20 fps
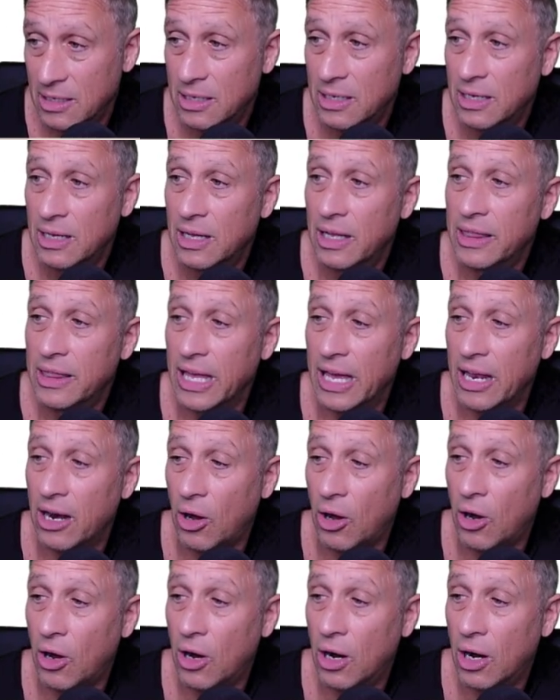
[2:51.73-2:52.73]
that
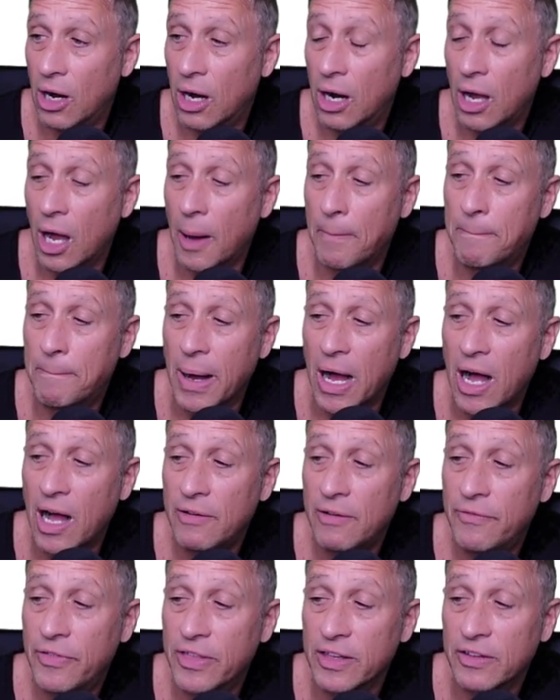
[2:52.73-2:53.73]
are
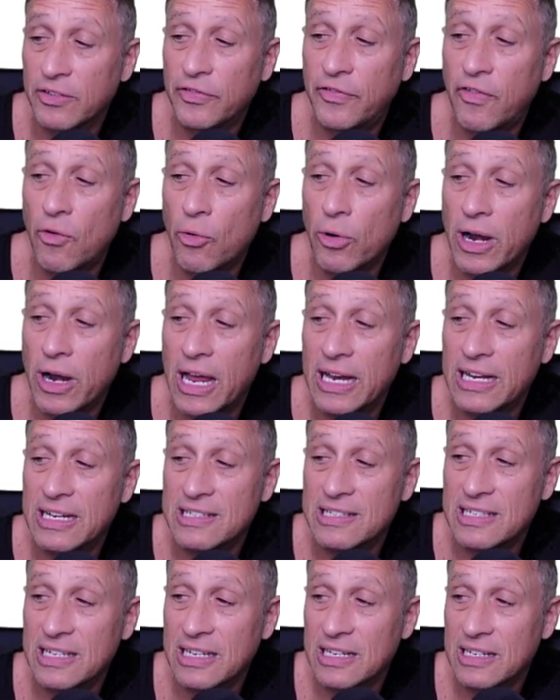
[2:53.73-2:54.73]
above this
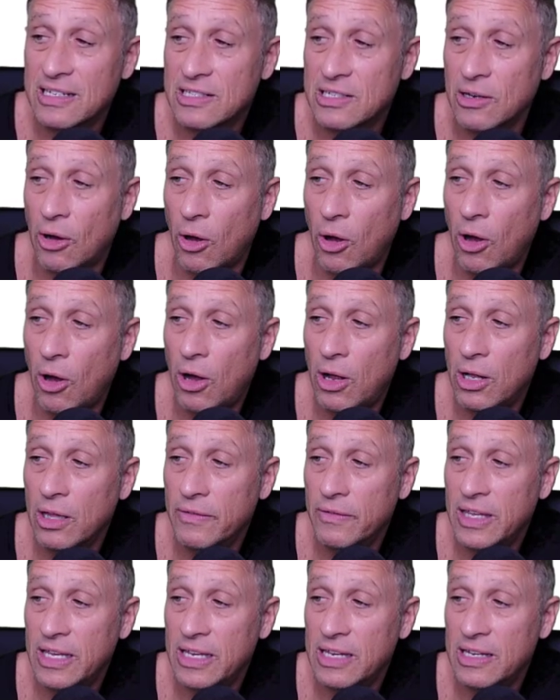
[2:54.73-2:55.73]
496, so all of
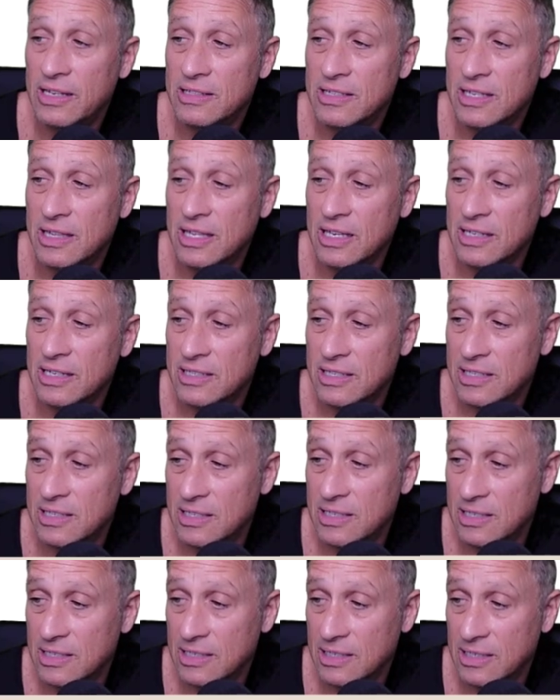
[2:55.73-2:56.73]
these,
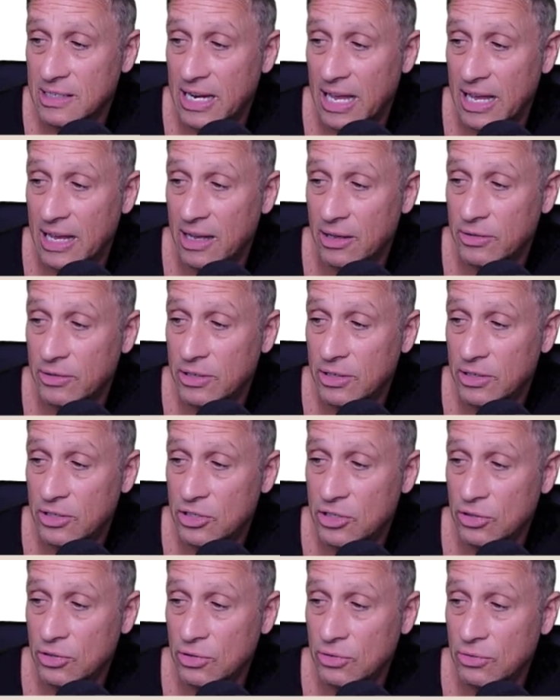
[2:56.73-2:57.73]
this down
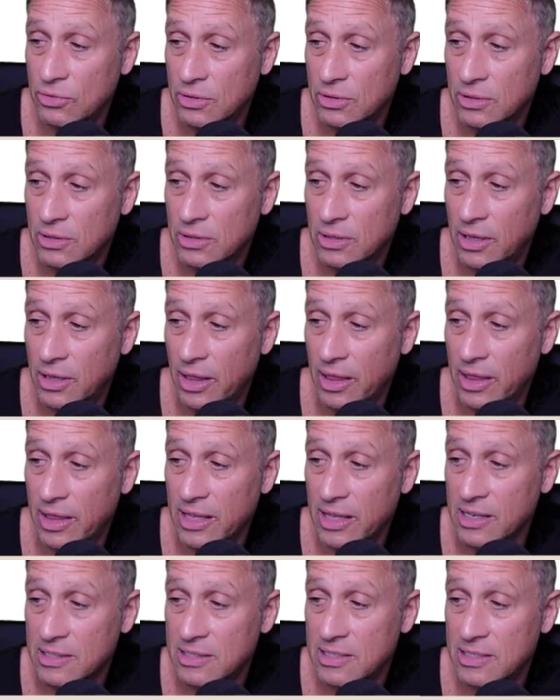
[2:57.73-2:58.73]
to
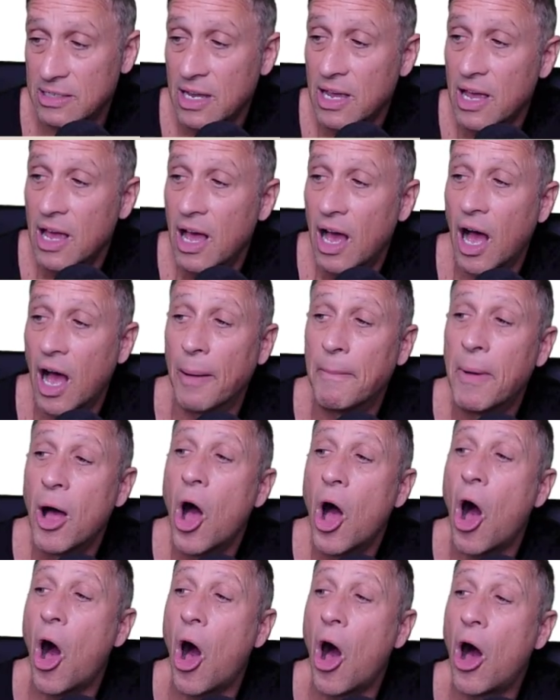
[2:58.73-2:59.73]
this,
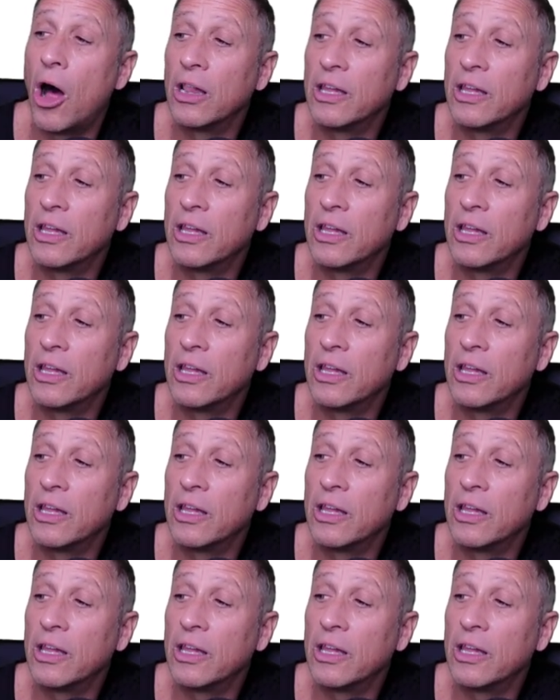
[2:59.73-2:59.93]
all of